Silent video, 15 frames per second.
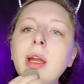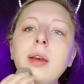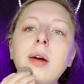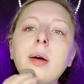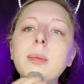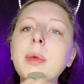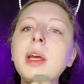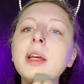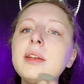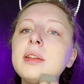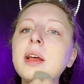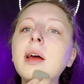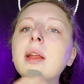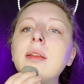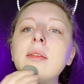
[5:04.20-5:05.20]
not make
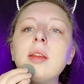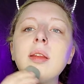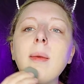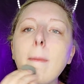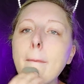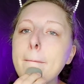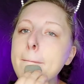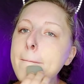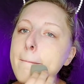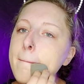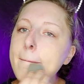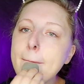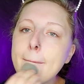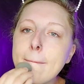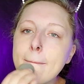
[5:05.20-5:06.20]
sense
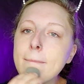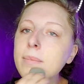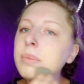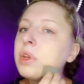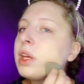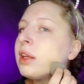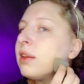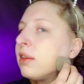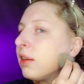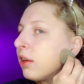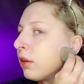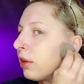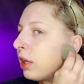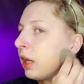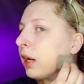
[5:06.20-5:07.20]

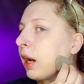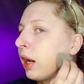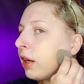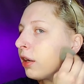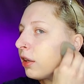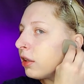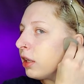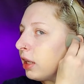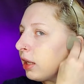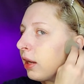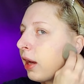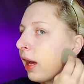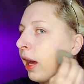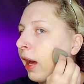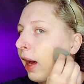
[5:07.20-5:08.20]
considering I already
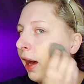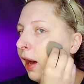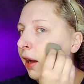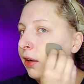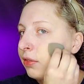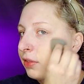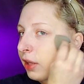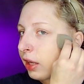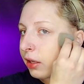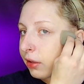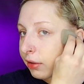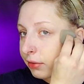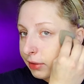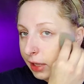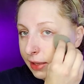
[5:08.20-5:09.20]
have like
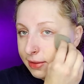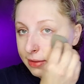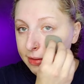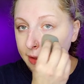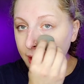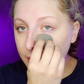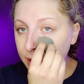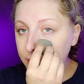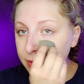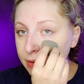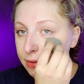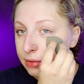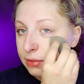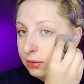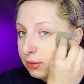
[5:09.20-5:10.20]
red skin
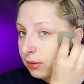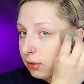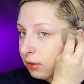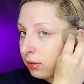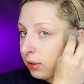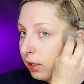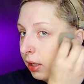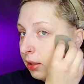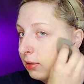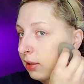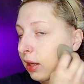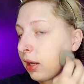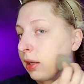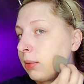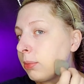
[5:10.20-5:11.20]
at
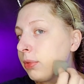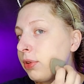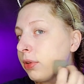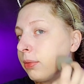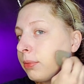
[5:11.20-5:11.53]
times.